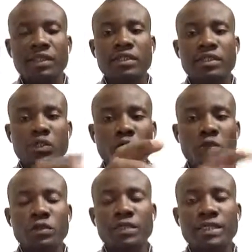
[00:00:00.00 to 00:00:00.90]
The
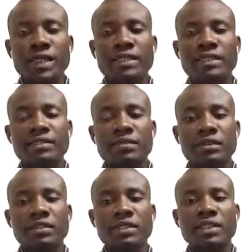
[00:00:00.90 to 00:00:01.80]
source, that is, for
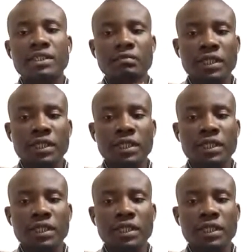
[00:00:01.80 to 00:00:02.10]
instance,